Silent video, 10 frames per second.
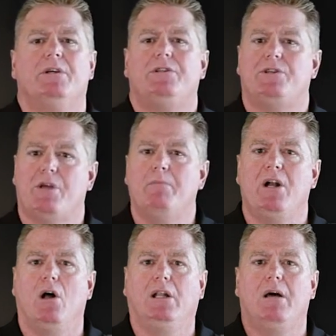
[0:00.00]
To sum
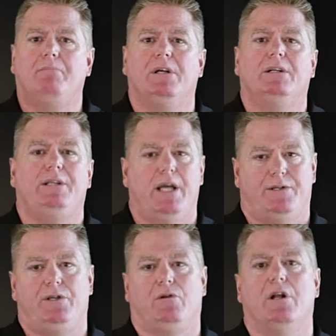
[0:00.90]
it all up,
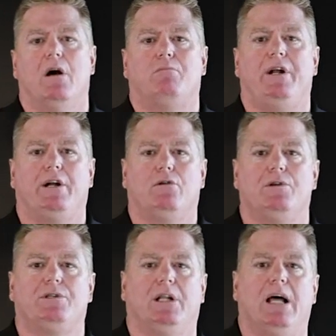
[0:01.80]
yes, you can operate a
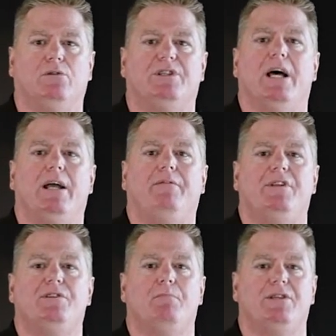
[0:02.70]
crystal outside of
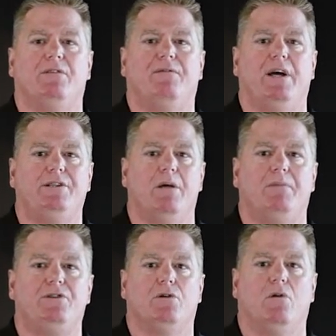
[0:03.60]
its specified
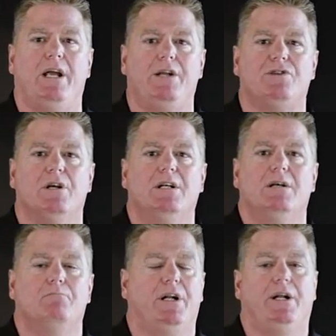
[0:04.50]
temperature range,
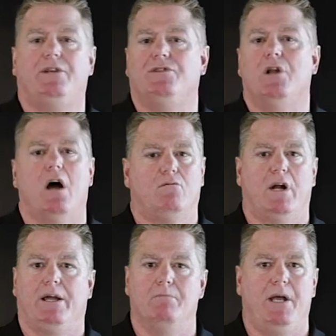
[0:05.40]
but it is not
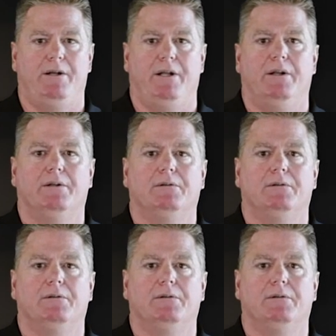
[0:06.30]
recommended.